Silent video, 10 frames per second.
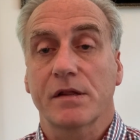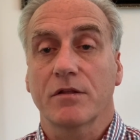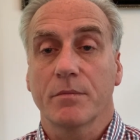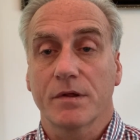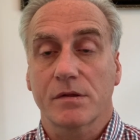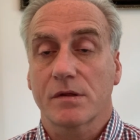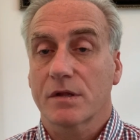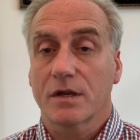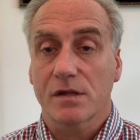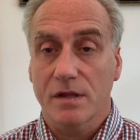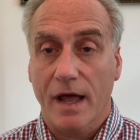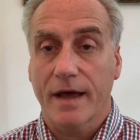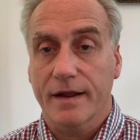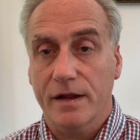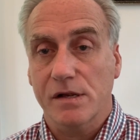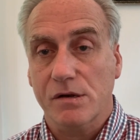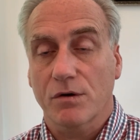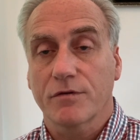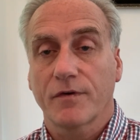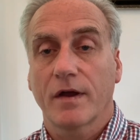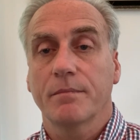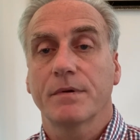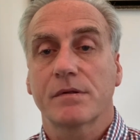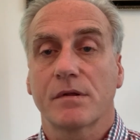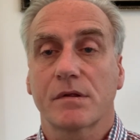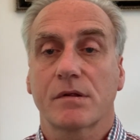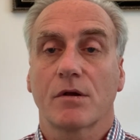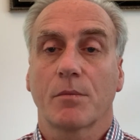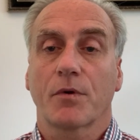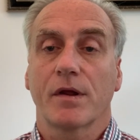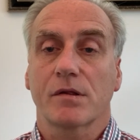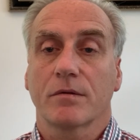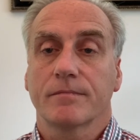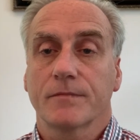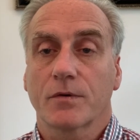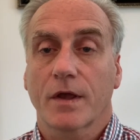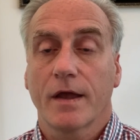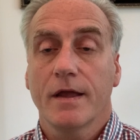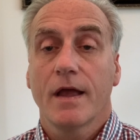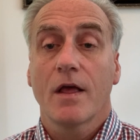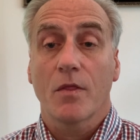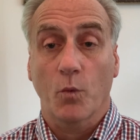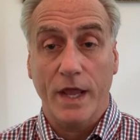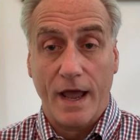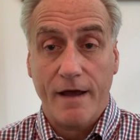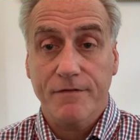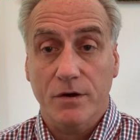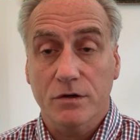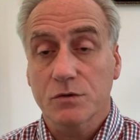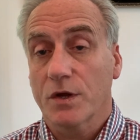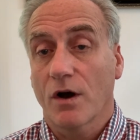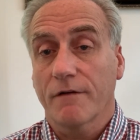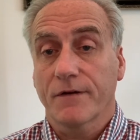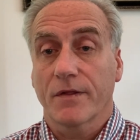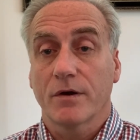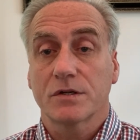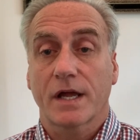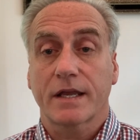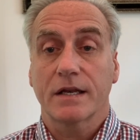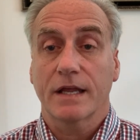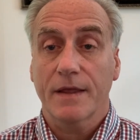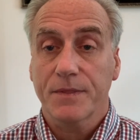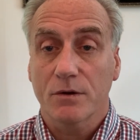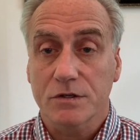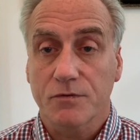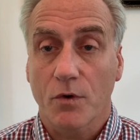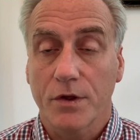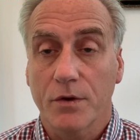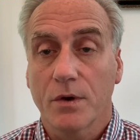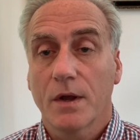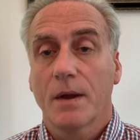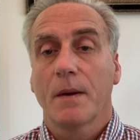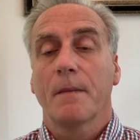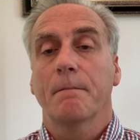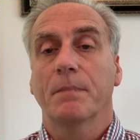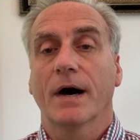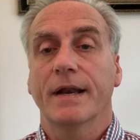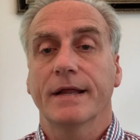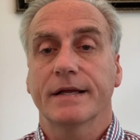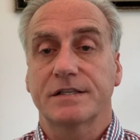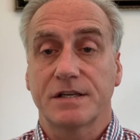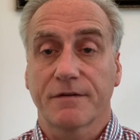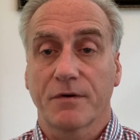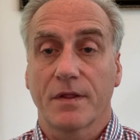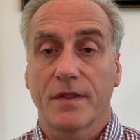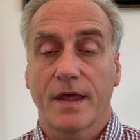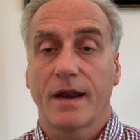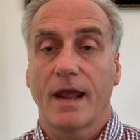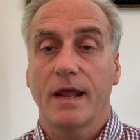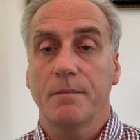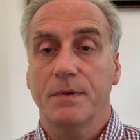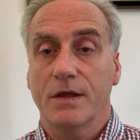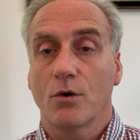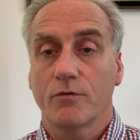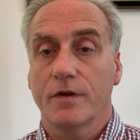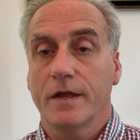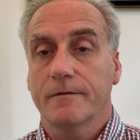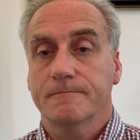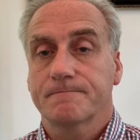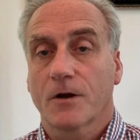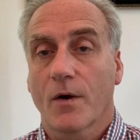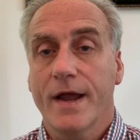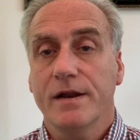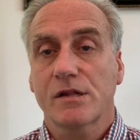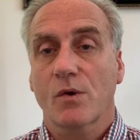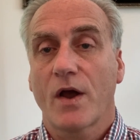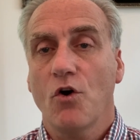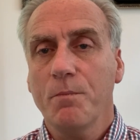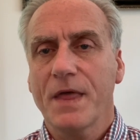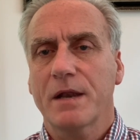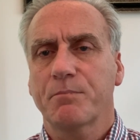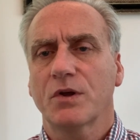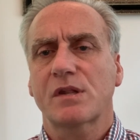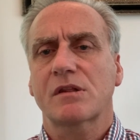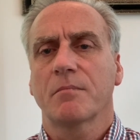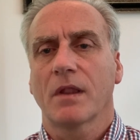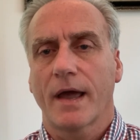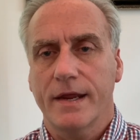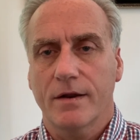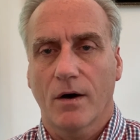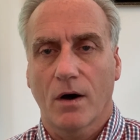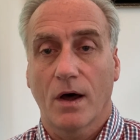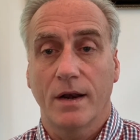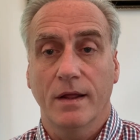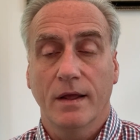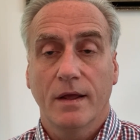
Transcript: the business. It is not a certified business appraisal, okay? We have those, we offer those, I can get those for you, but it's different than a BOV. All right, so I hope that puts some light on